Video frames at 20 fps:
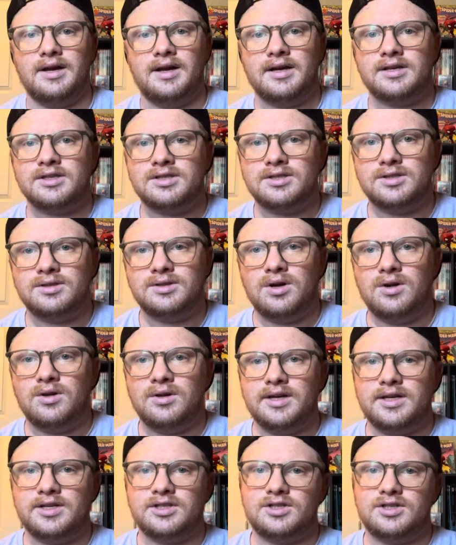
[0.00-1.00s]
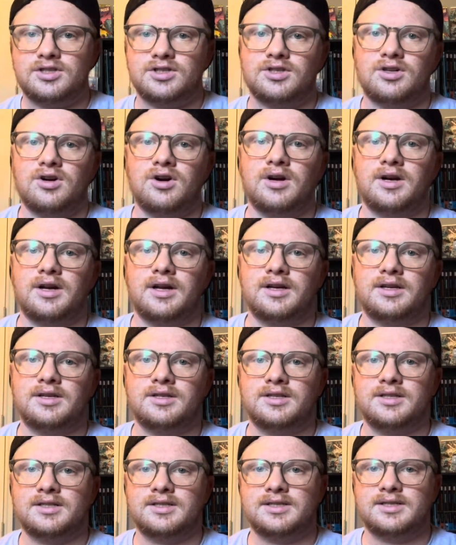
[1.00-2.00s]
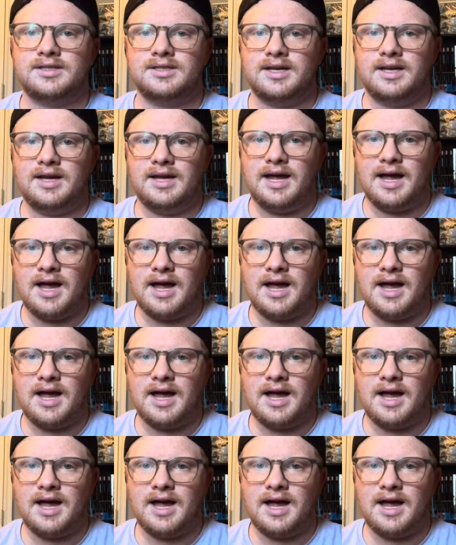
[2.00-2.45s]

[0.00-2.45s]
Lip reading: and slowly starting to see